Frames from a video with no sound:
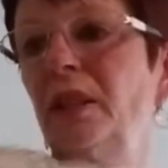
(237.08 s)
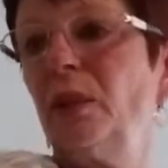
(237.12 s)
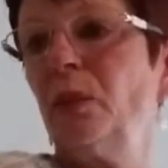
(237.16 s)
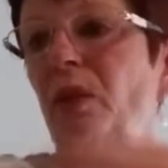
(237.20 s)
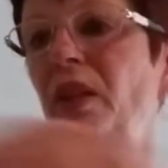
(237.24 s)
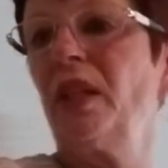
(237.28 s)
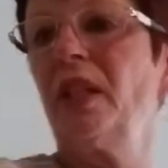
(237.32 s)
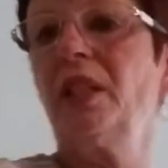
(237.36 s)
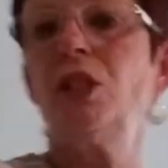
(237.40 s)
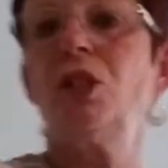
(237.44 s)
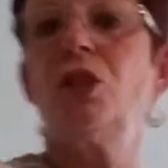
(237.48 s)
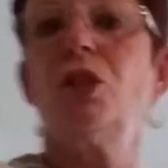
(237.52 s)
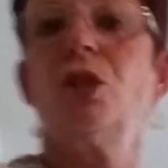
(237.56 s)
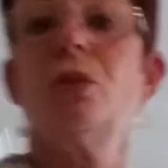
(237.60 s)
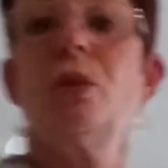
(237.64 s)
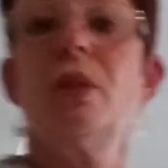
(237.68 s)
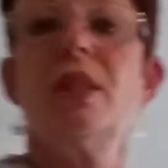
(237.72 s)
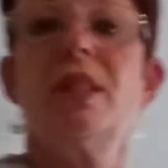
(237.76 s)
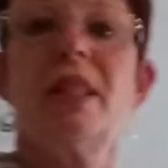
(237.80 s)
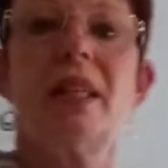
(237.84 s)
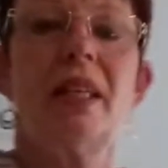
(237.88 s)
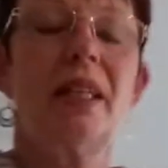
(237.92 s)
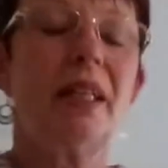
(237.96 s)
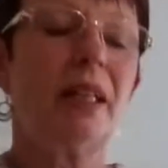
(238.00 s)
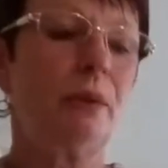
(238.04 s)
then what I do is
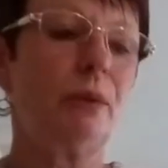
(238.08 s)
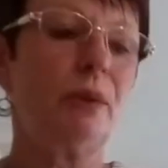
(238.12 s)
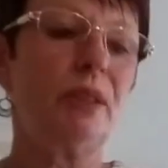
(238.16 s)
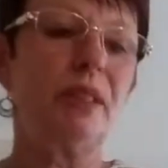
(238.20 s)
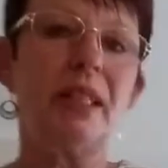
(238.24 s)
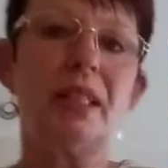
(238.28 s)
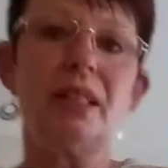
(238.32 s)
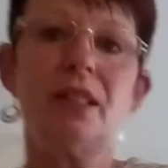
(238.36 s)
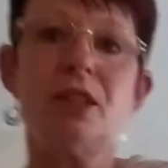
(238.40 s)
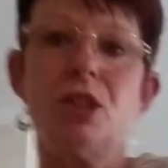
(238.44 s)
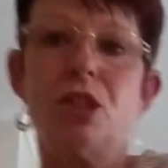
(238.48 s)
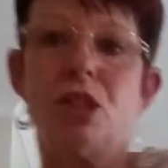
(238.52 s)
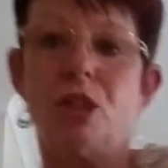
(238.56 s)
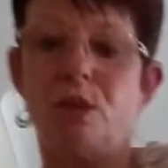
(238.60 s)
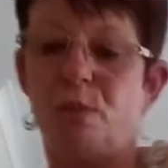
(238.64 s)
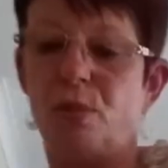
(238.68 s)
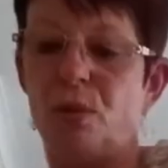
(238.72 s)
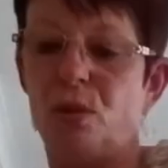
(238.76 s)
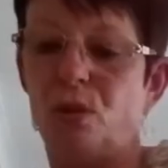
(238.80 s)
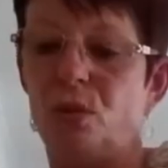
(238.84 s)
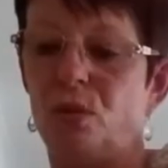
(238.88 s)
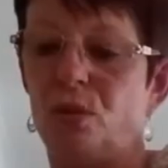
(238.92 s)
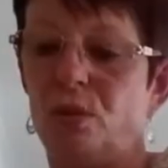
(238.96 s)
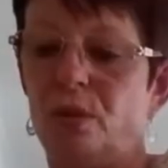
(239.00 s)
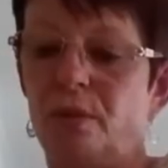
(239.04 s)
then I would get a
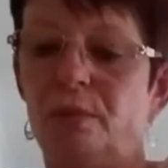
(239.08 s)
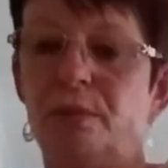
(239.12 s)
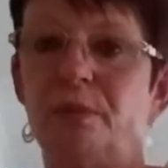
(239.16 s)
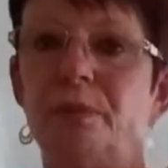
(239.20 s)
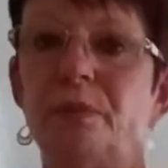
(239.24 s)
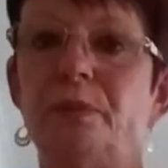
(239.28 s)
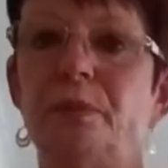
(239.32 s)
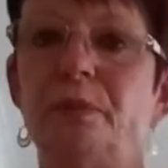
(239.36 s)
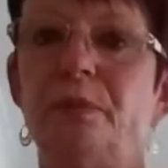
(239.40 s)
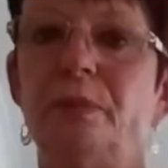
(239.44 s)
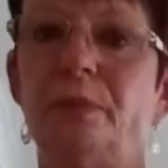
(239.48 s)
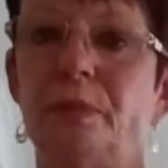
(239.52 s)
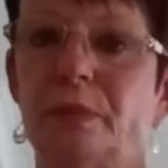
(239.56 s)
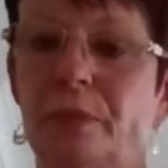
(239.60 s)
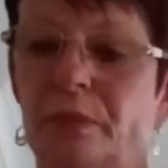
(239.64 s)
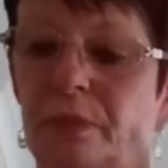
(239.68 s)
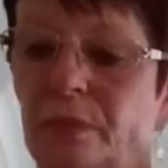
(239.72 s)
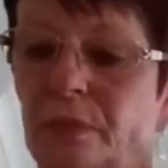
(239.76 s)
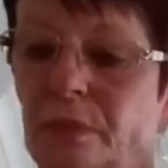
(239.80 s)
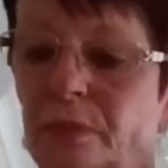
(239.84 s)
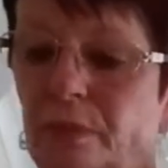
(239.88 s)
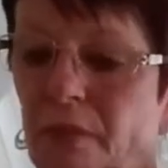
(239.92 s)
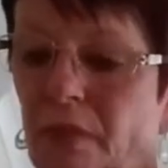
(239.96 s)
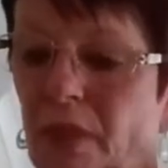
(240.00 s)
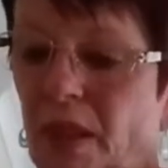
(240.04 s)
spoon,
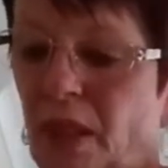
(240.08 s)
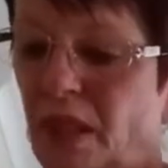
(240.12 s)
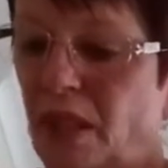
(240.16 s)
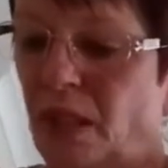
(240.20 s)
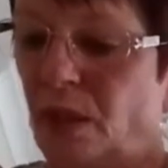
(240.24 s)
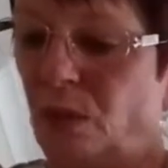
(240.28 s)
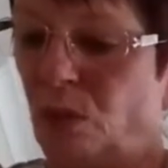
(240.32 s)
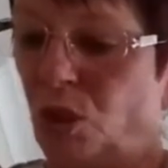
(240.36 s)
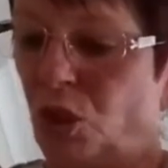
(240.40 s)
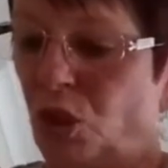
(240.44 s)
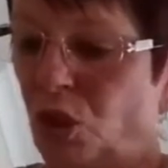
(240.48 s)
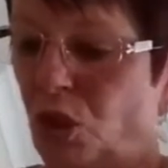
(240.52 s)
and I would